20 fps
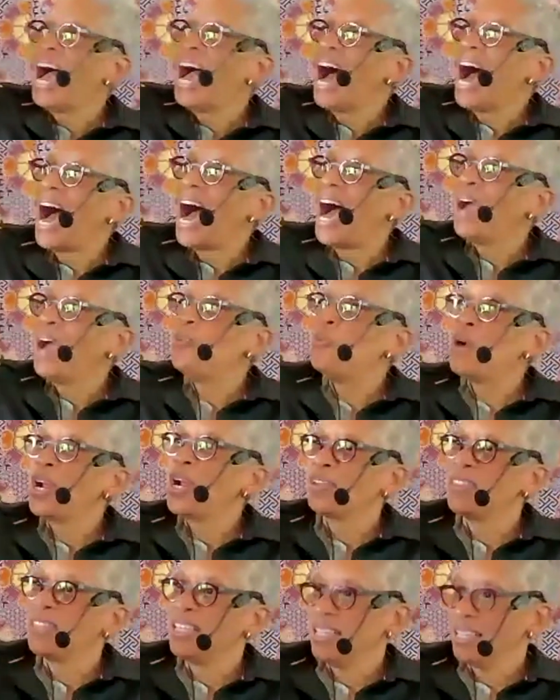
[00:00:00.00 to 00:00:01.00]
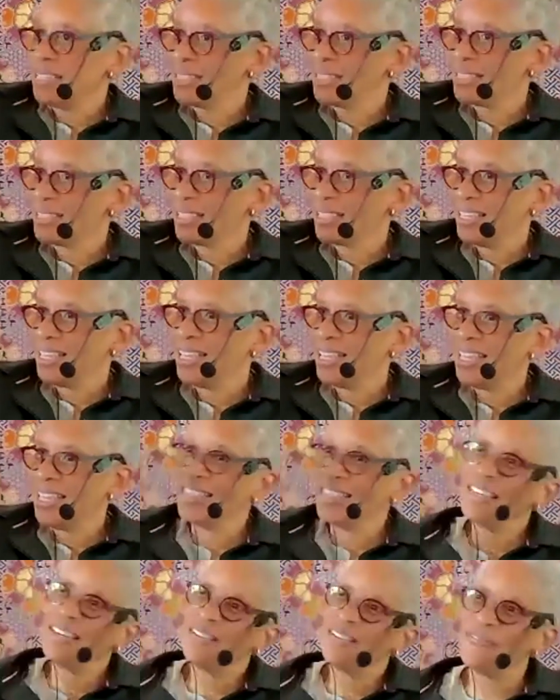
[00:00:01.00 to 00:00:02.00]
I wear this in
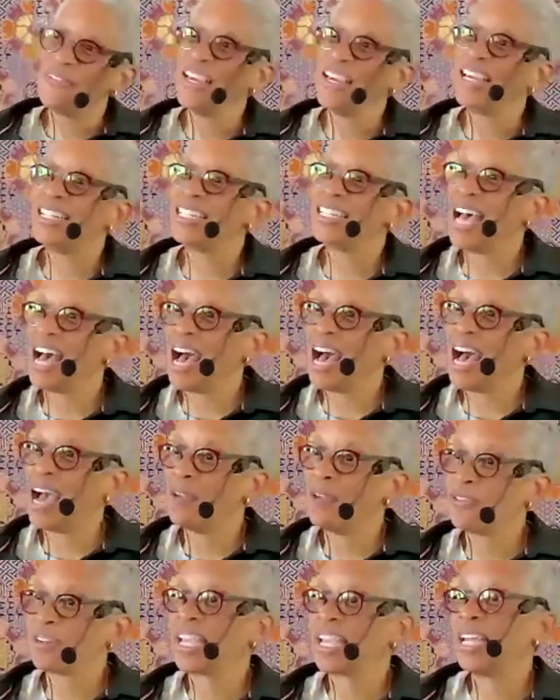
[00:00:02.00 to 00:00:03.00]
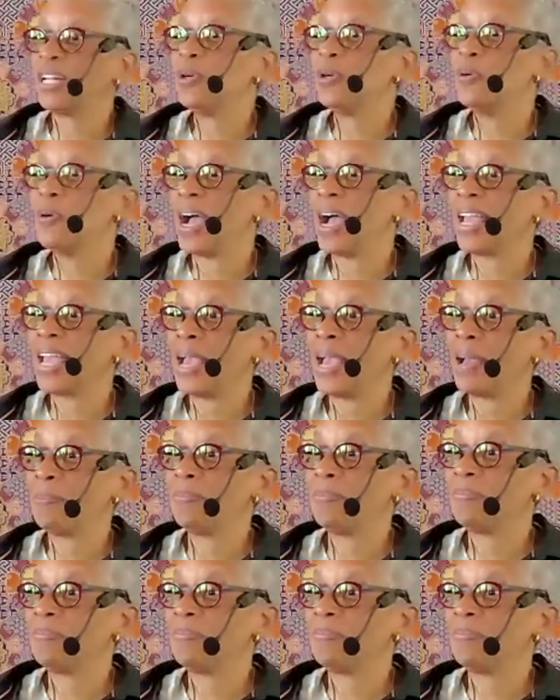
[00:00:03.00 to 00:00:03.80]
the event I forget who I am